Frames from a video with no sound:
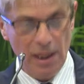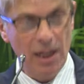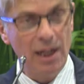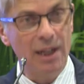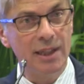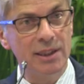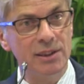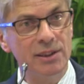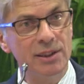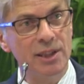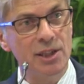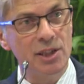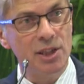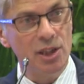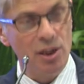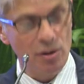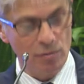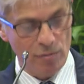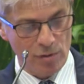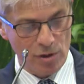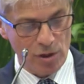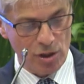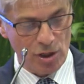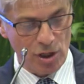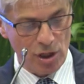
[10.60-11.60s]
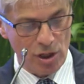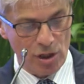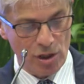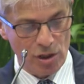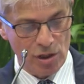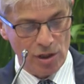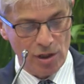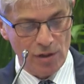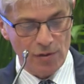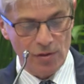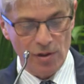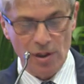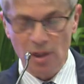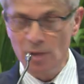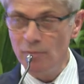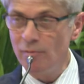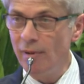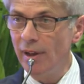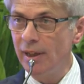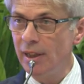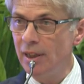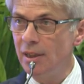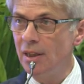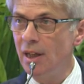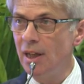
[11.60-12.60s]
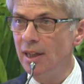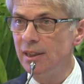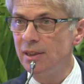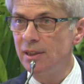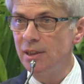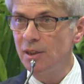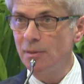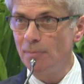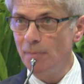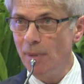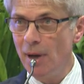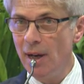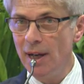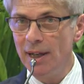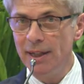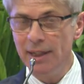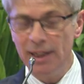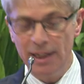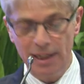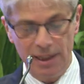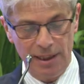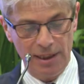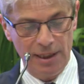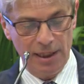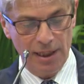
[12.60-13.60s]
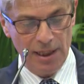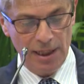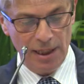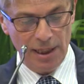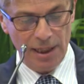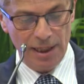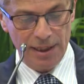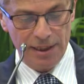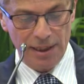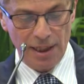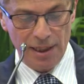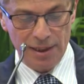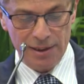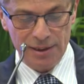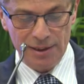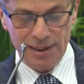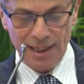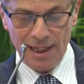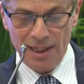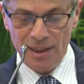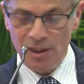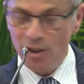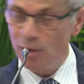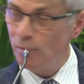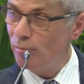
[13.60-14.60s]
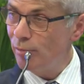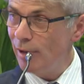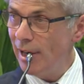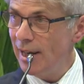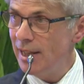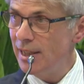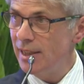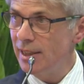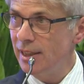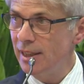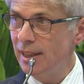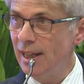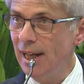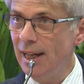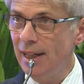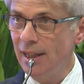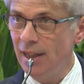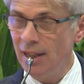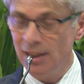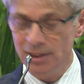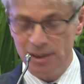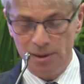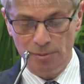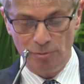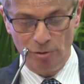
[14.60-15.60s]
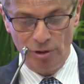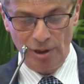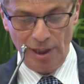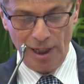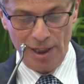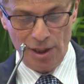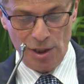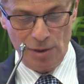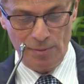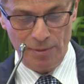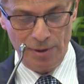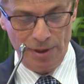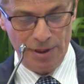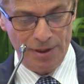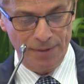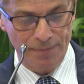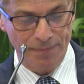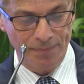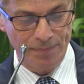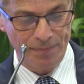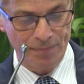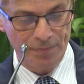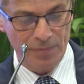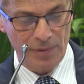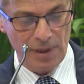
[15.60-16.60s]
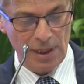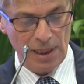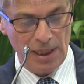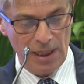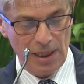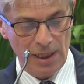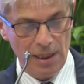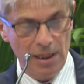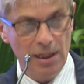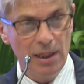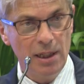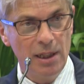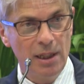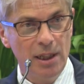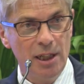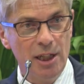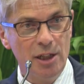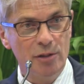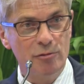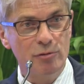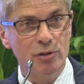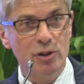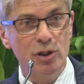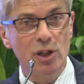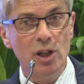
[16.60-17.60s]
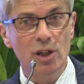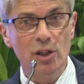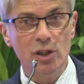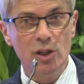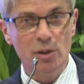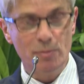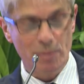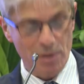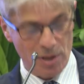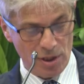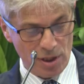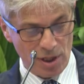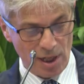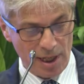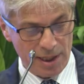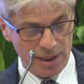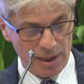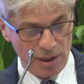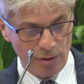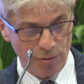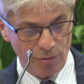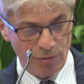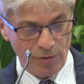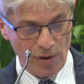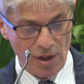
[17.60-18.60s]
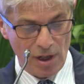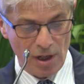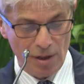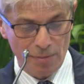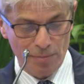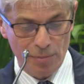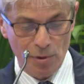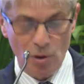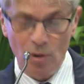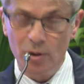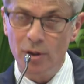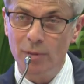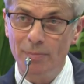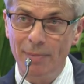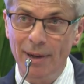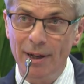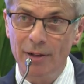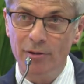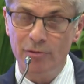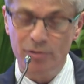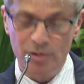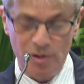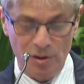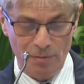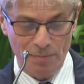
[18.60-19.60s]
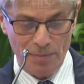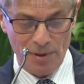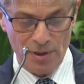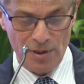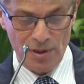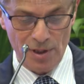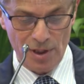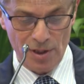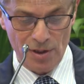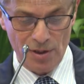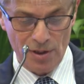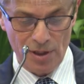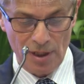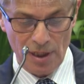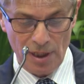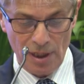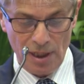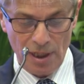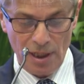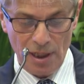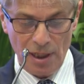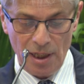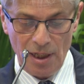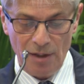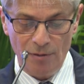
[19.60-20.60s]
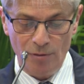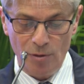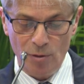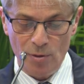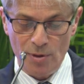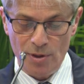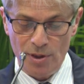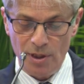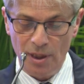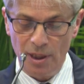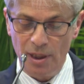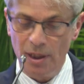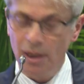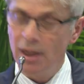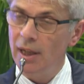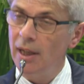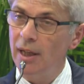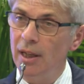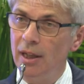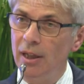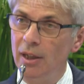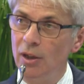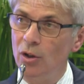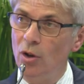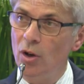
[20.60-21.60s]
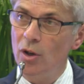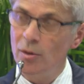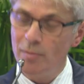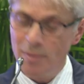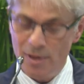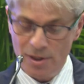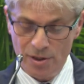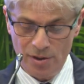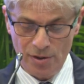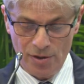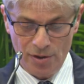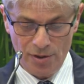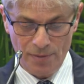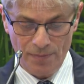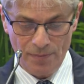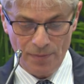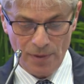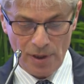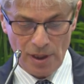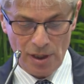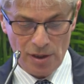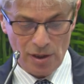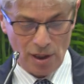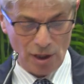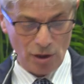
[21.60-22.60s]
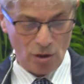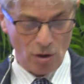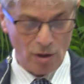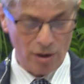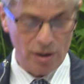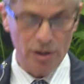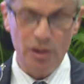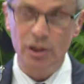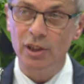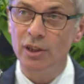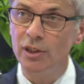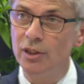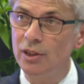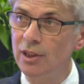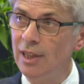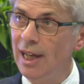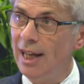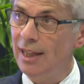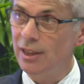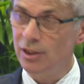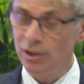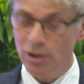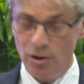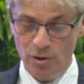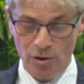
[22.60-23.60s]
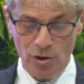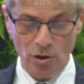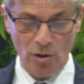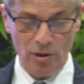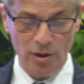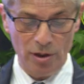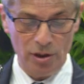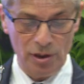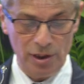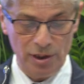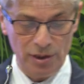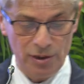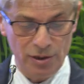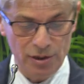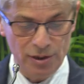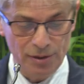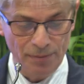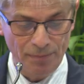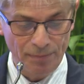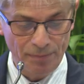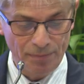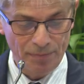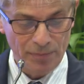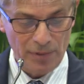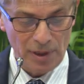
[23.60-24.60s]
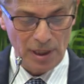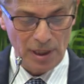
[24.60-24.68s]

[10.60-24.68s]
and his teaching and research have seen him recognized as a pioneer in the understanding of branding and customer engagement. His research has been cited far beyond the boundaries of business, influencing economists, psychologists, and sociologists.